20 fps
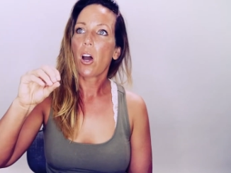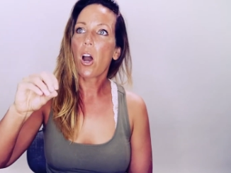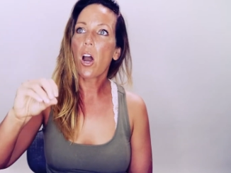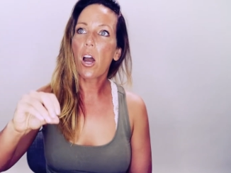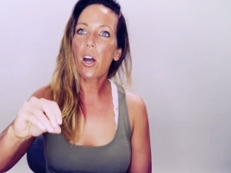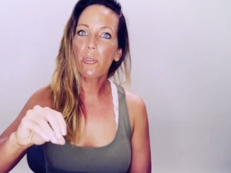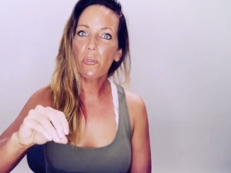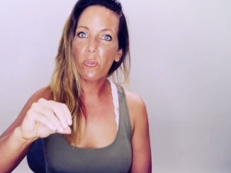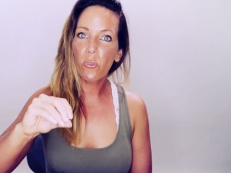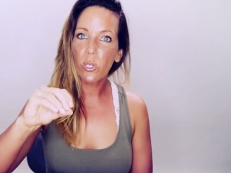
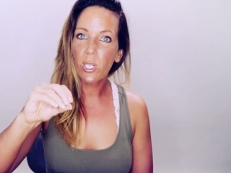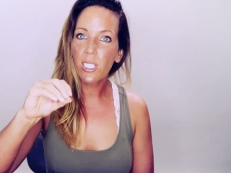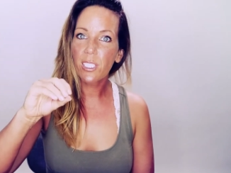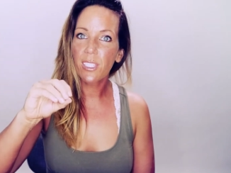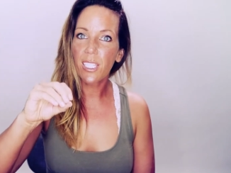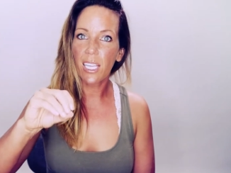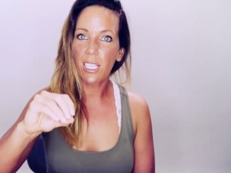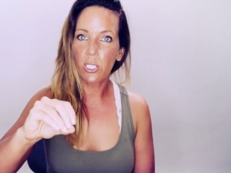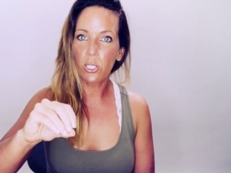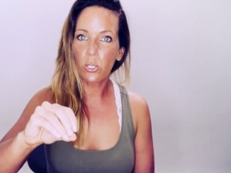offering
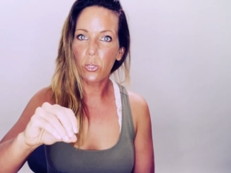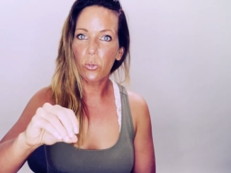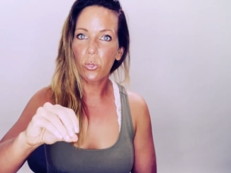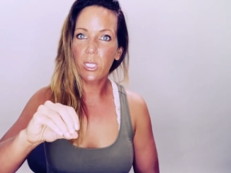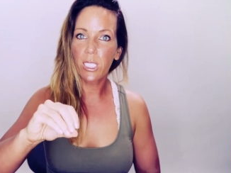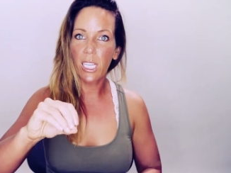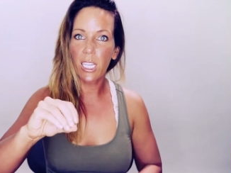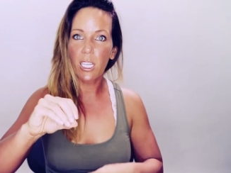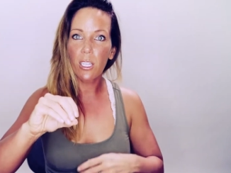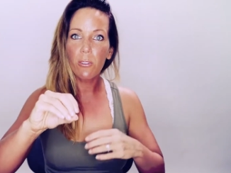that you
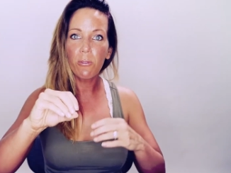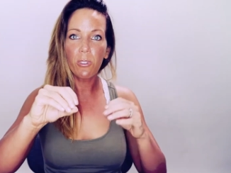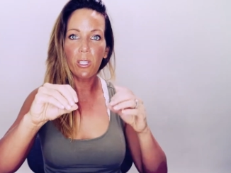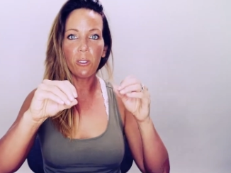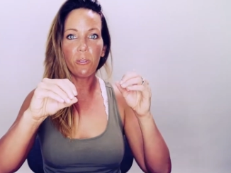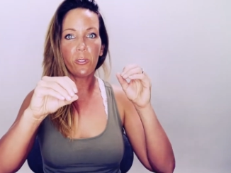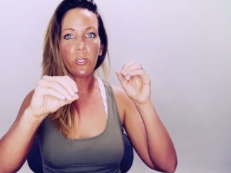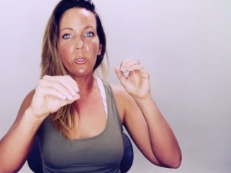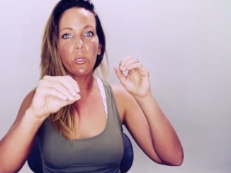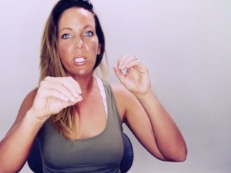give,
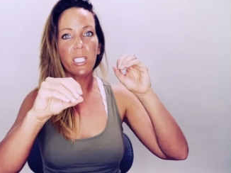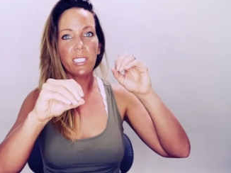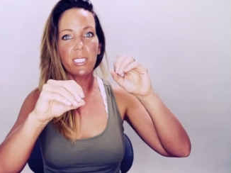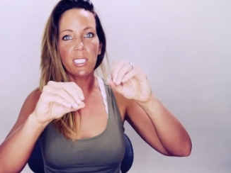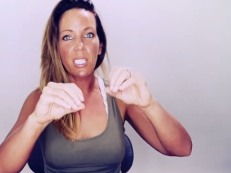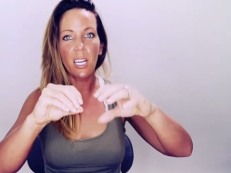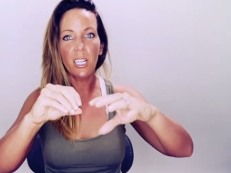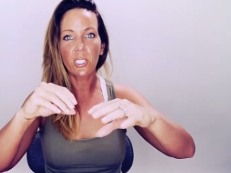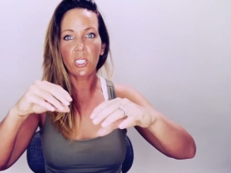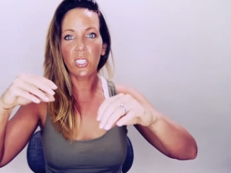if you can
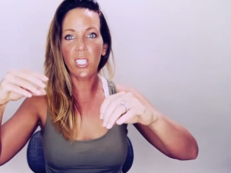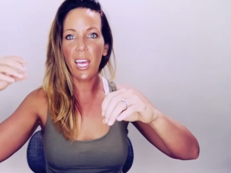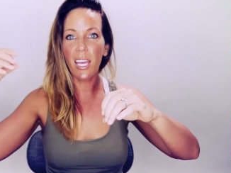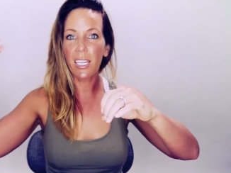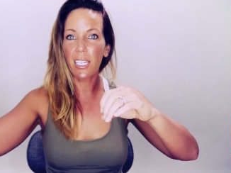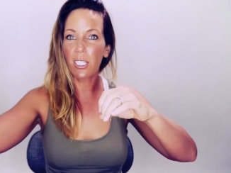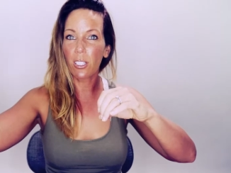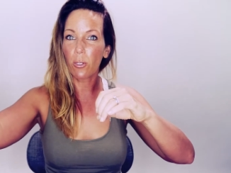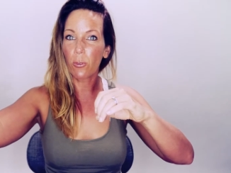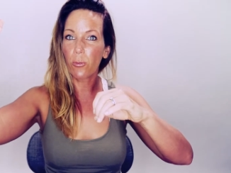touch
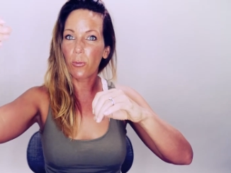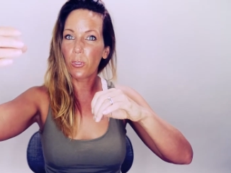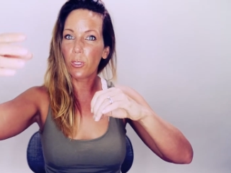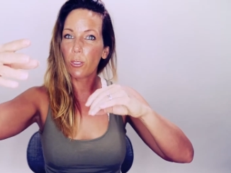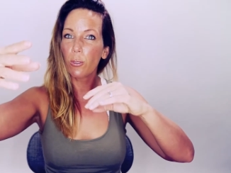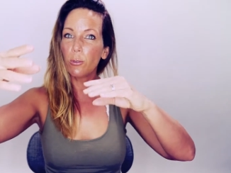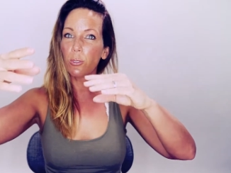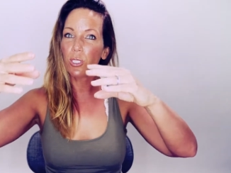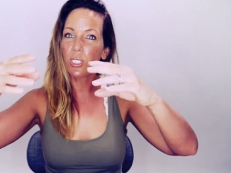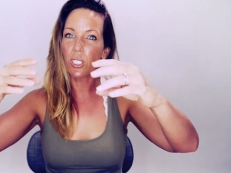that in a
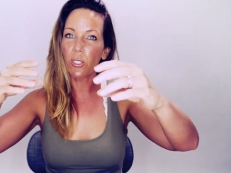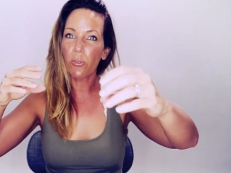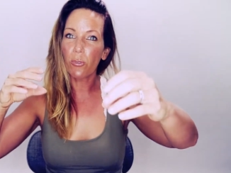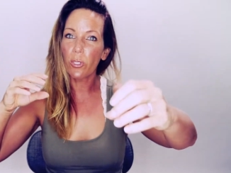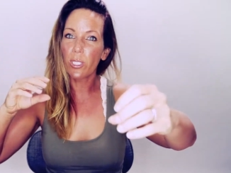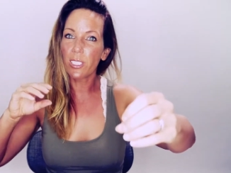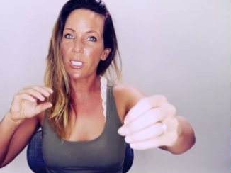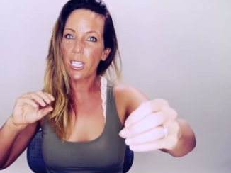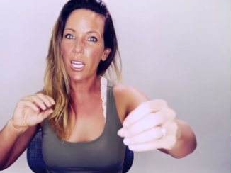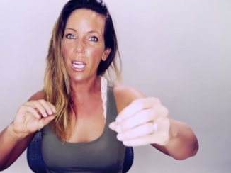few
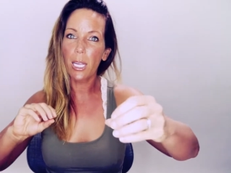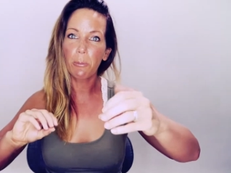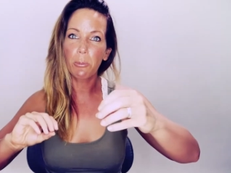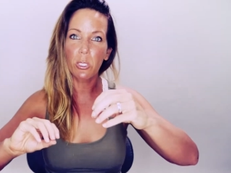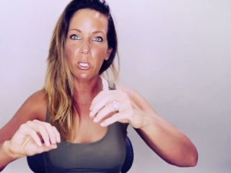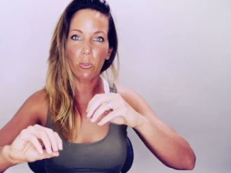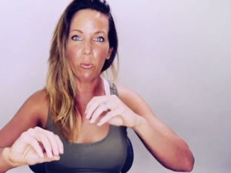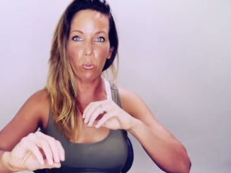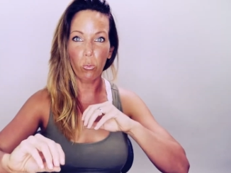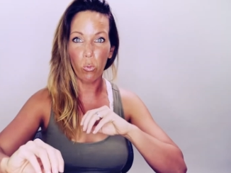different
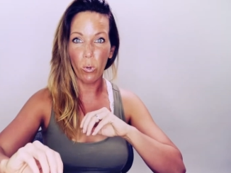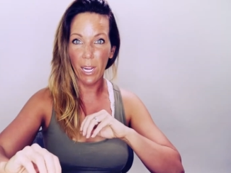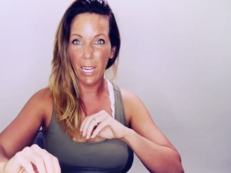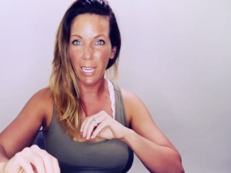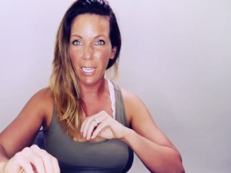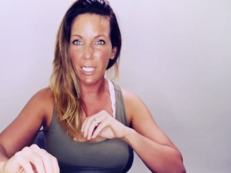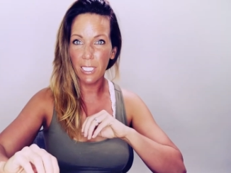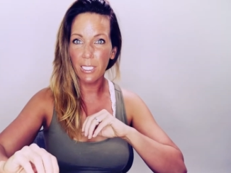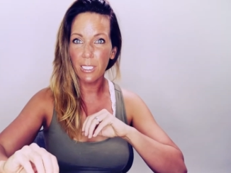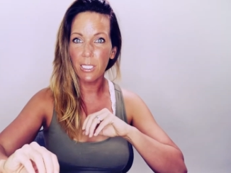types of
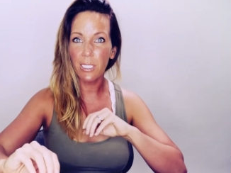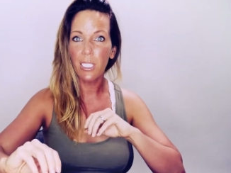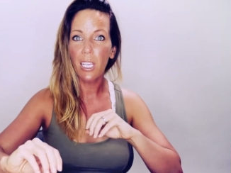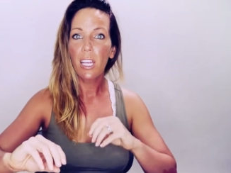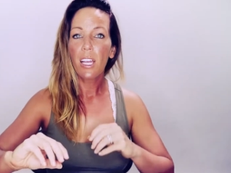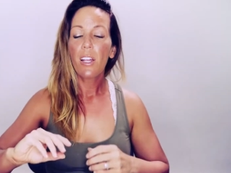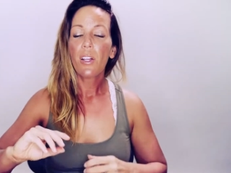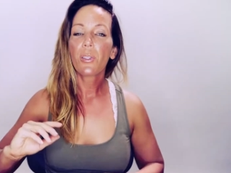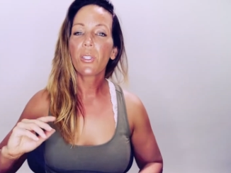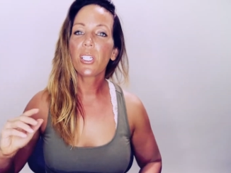ways,
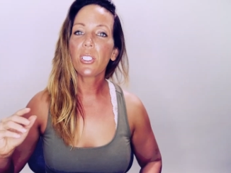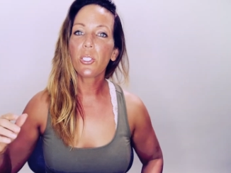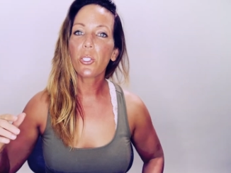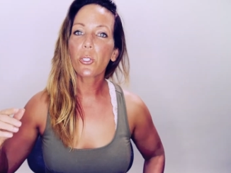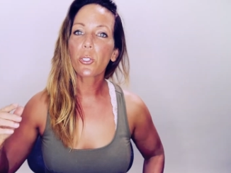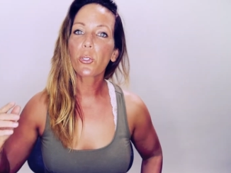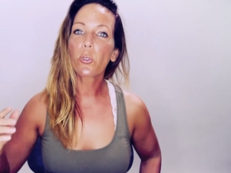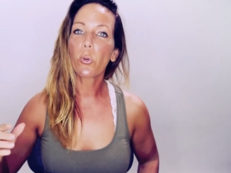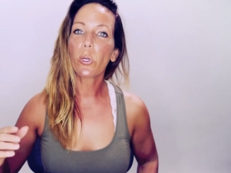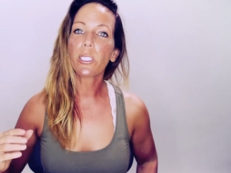then
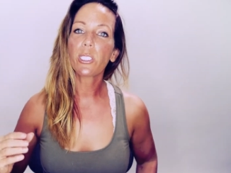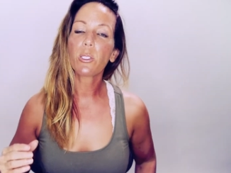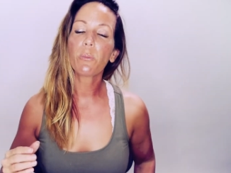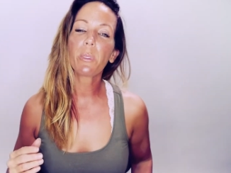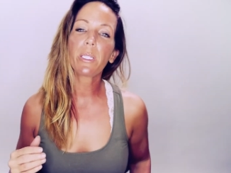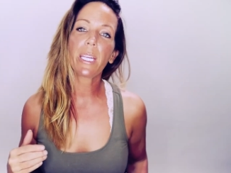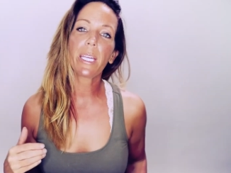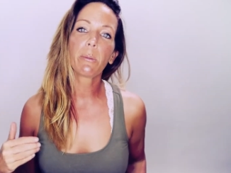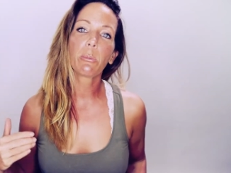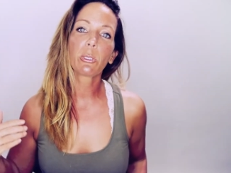you're going to
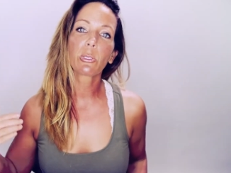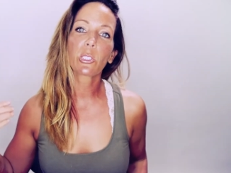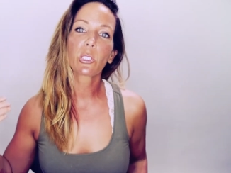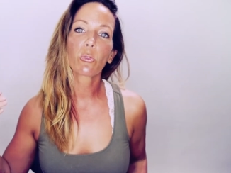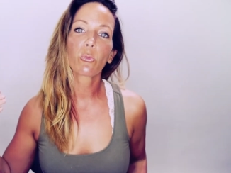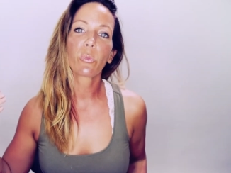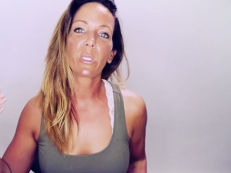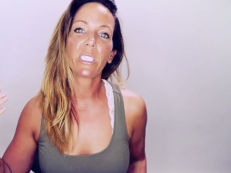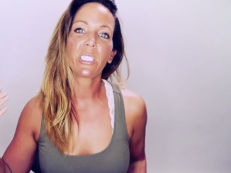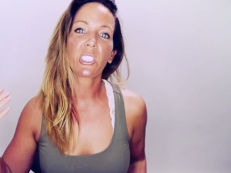be able to
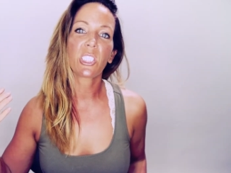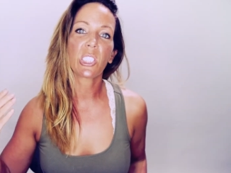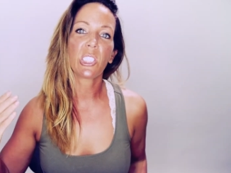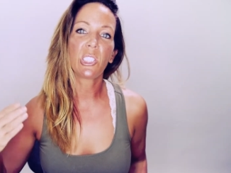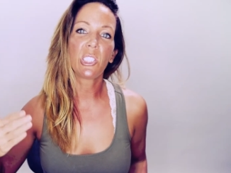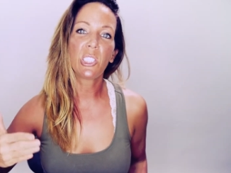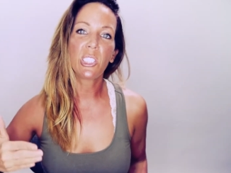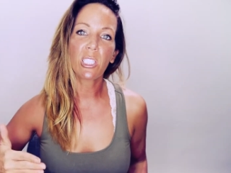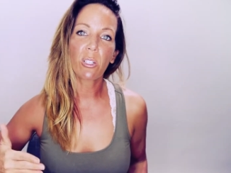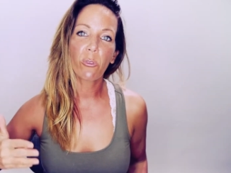reach
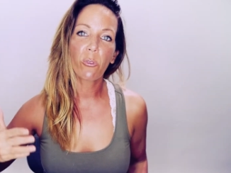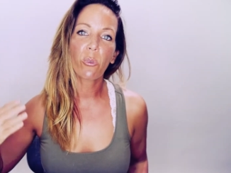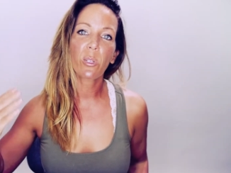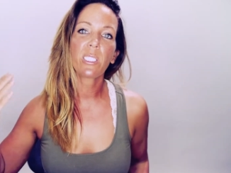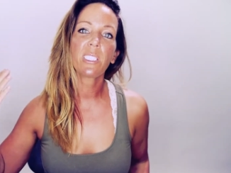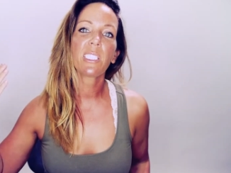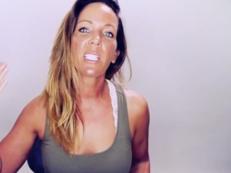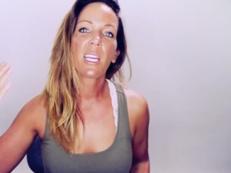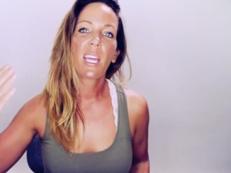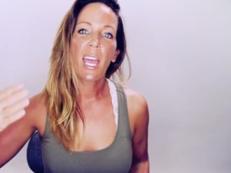
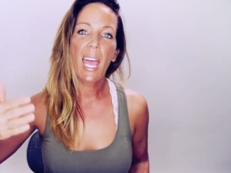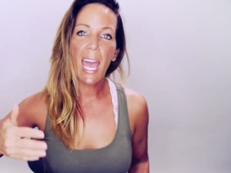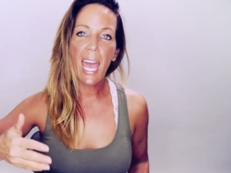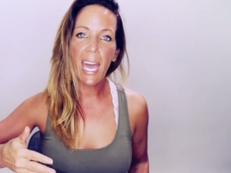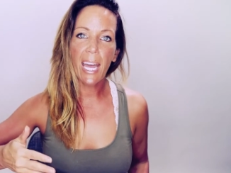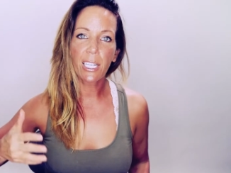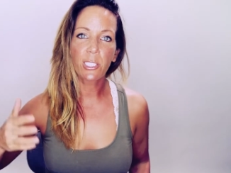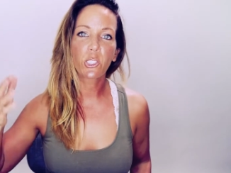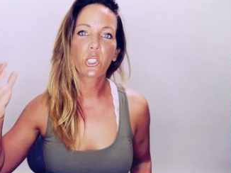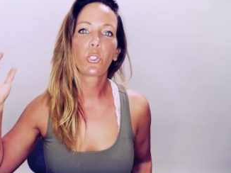different
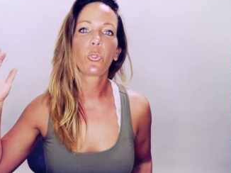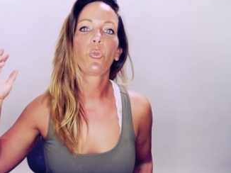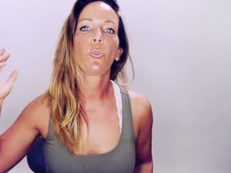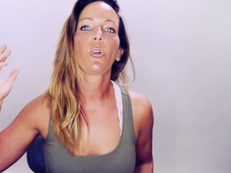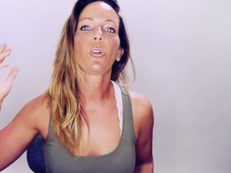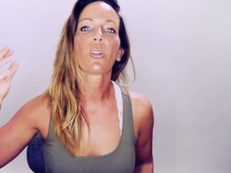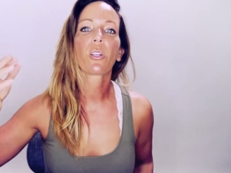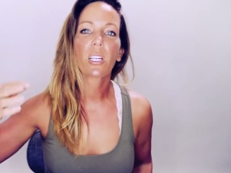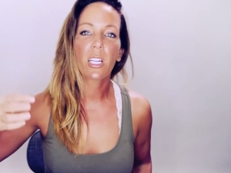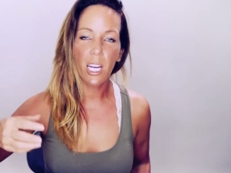
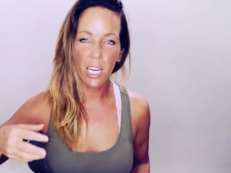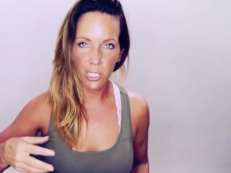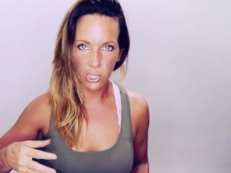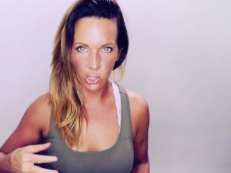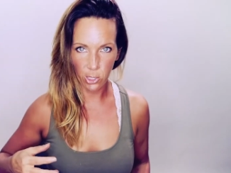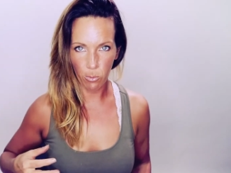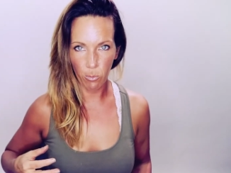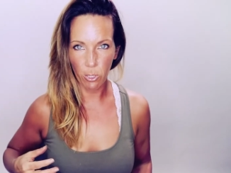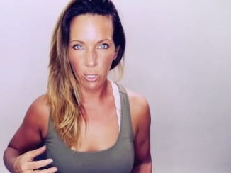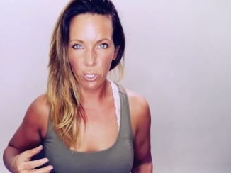actual
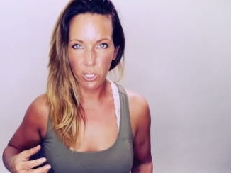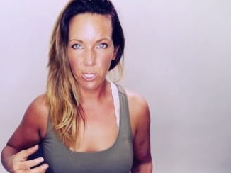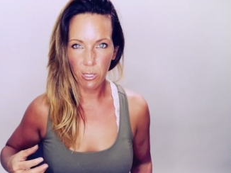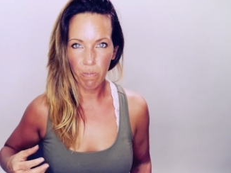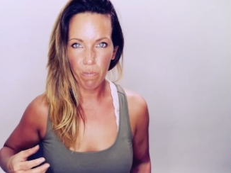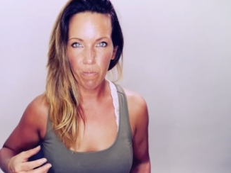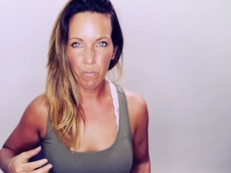customers.